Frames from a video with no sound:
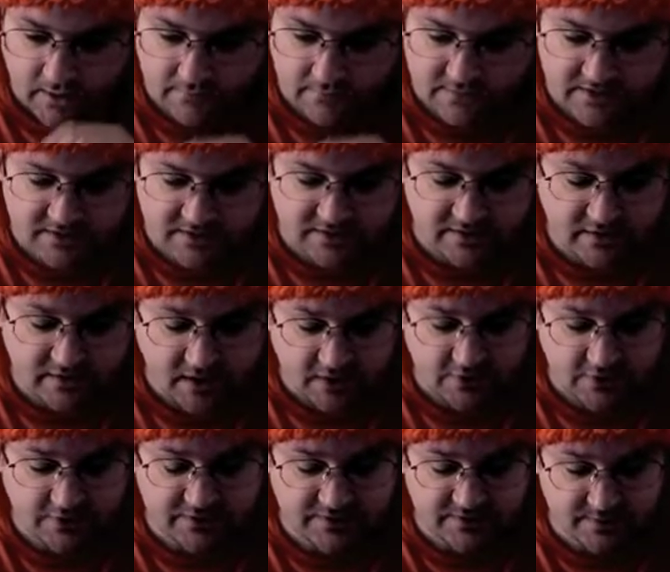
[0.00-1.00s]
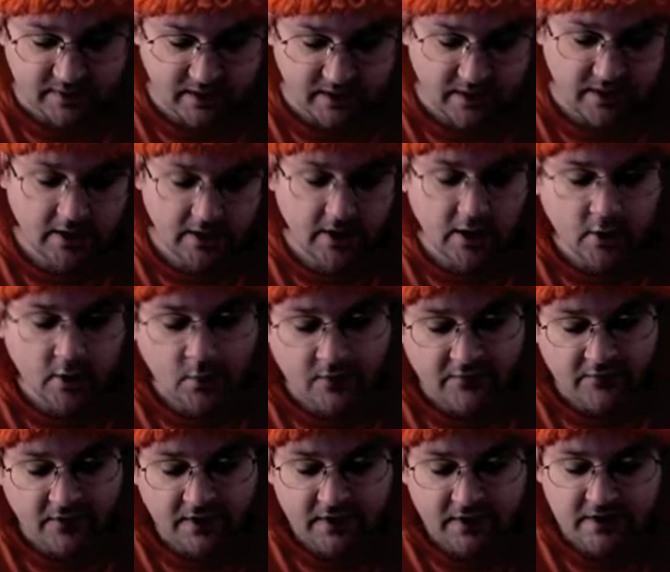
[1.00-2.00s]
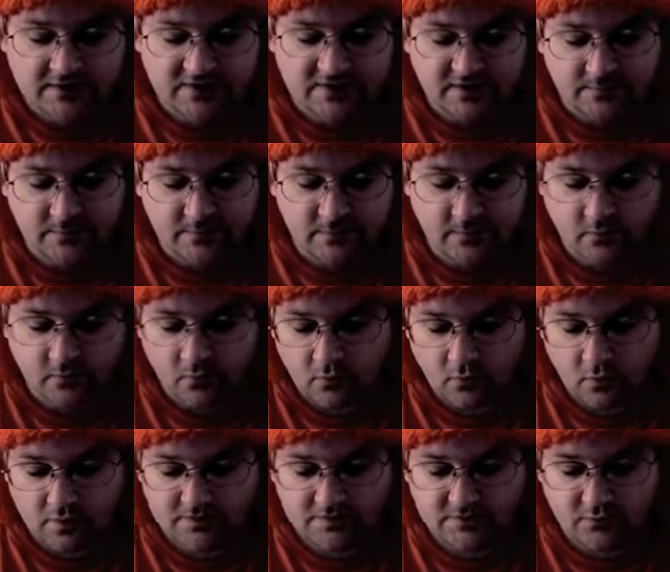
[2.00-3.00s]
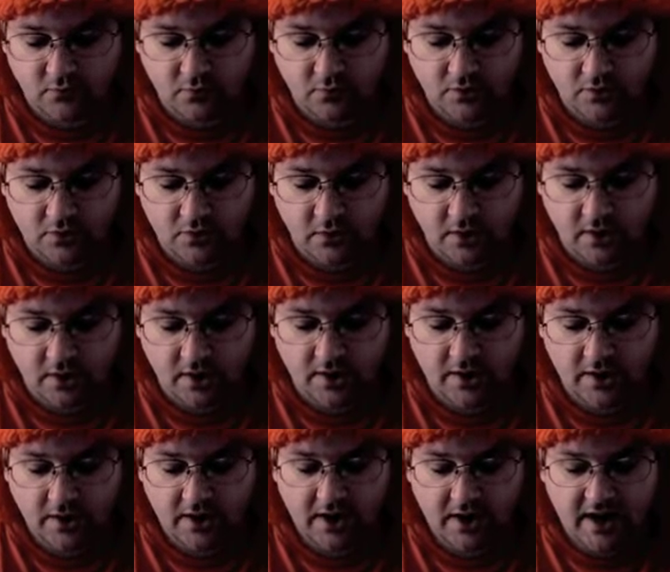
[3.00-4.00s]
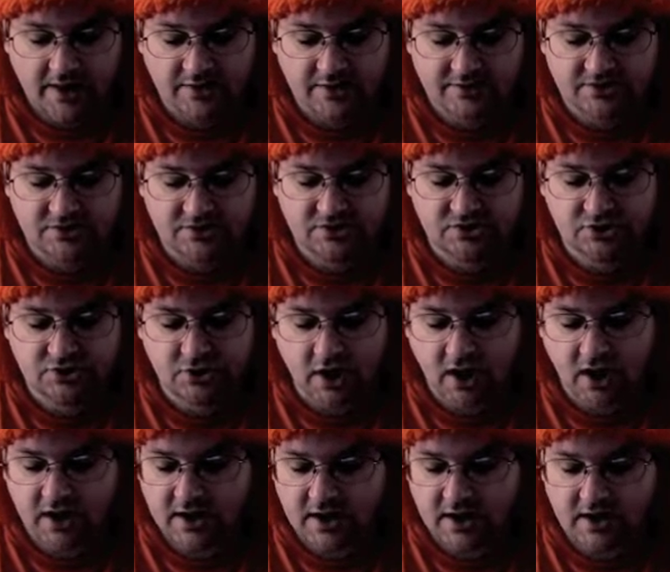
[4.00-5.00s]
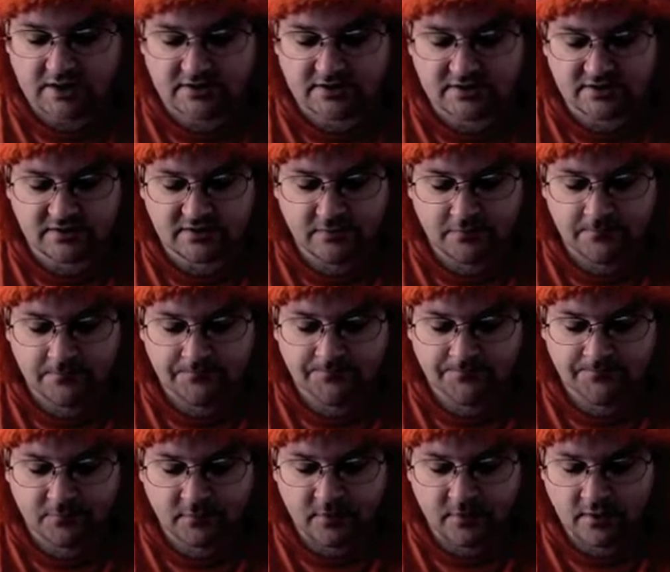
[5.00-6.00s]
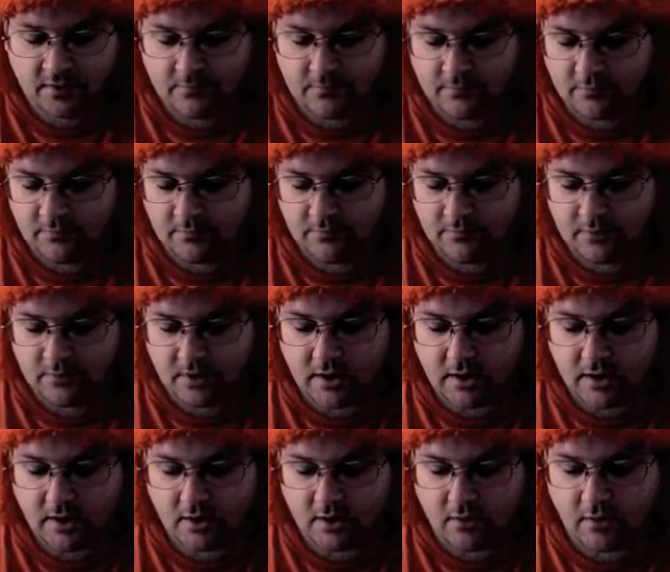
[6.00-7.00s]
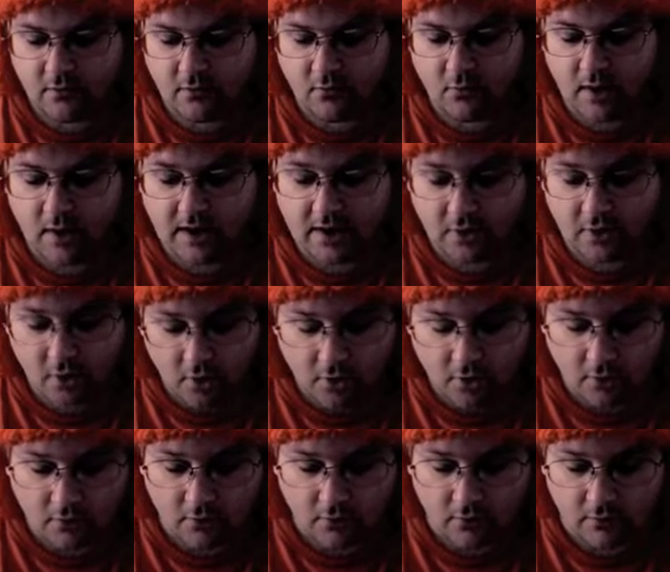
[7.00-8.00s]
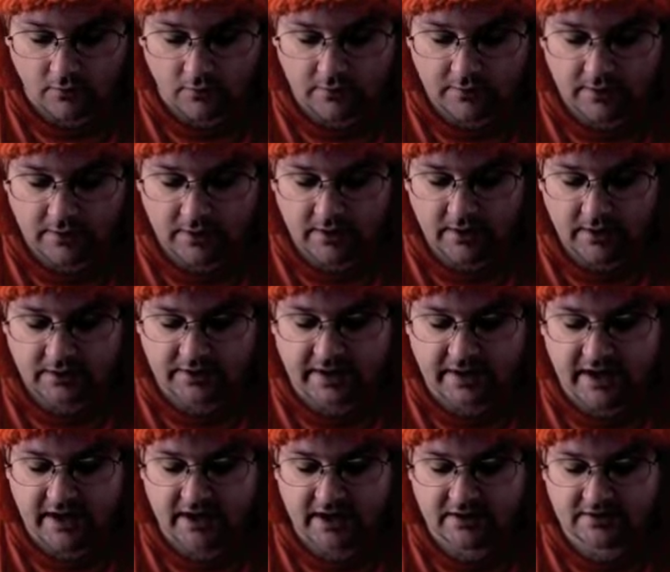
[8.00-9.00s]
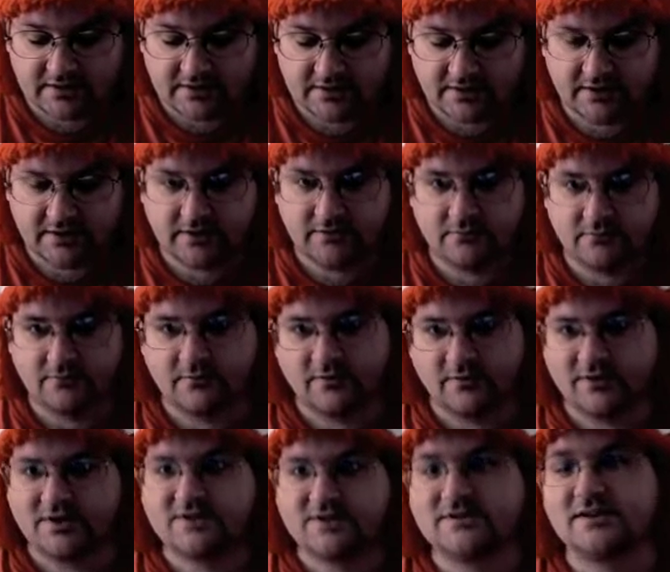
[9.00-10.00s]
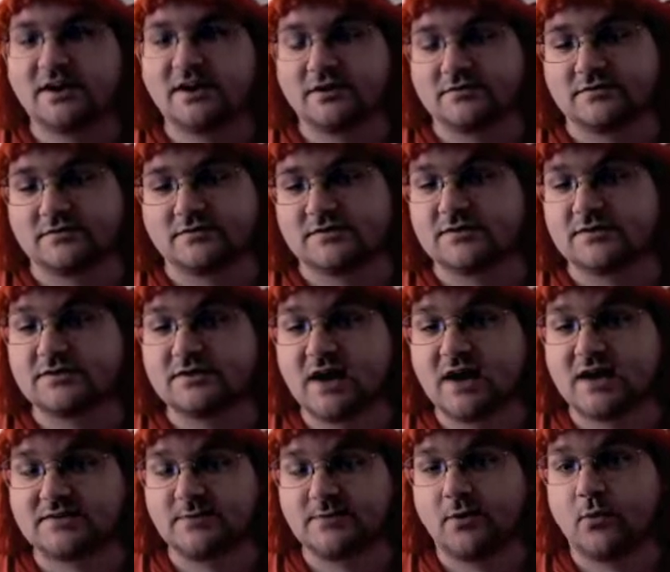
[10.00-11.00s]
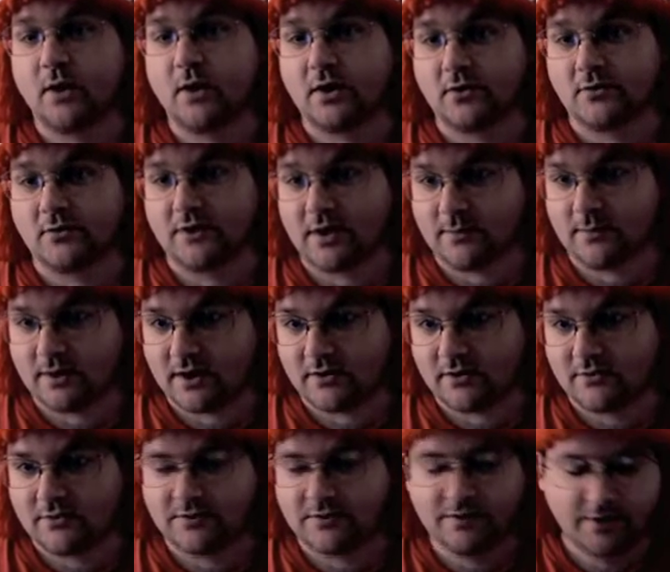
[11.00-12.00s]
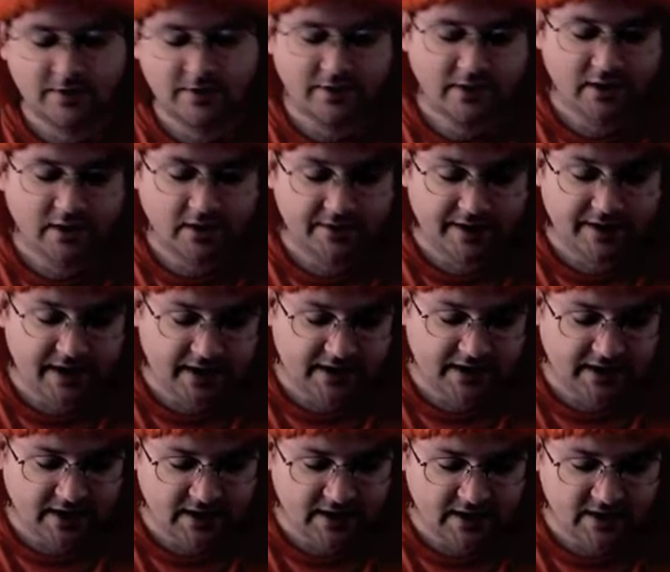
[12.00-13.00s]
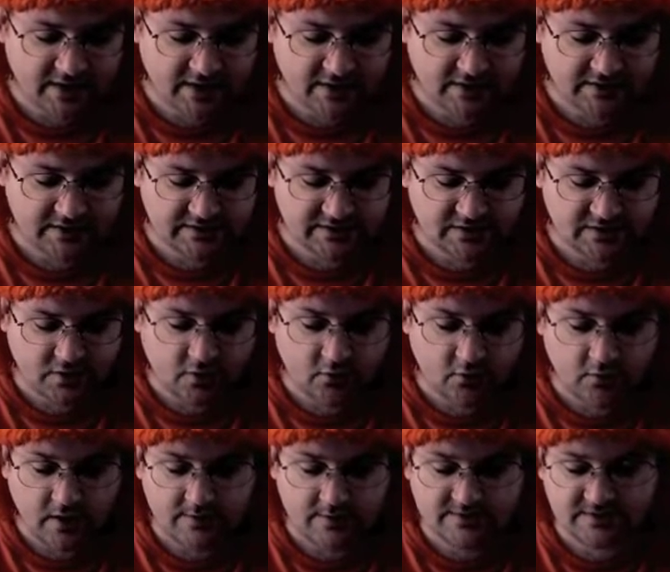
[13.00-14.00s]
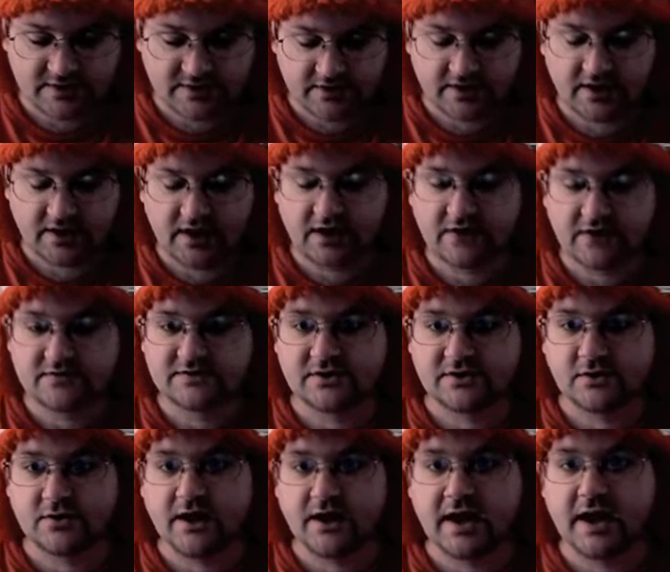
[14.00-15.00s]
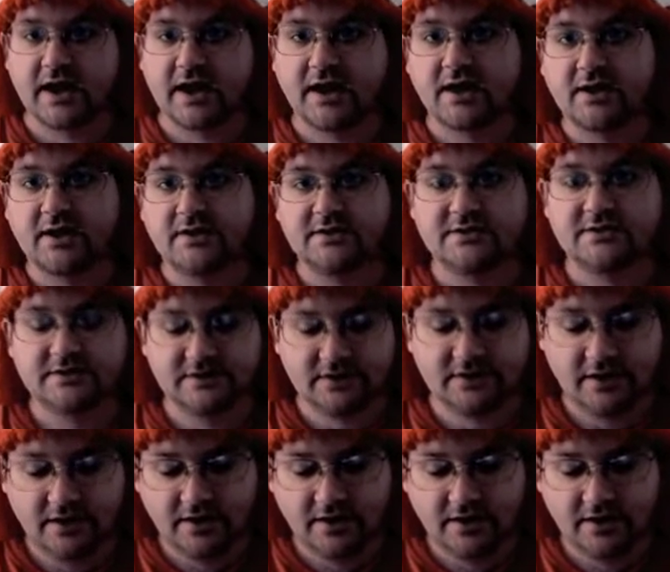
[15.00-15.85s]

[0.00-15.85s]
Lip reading: did introduce some of that. We finally get to what's really going on, and there's this giant white hole that, it's a negative zone, so it has to be a white hole, not a black hole, that is corrupting the negative zone and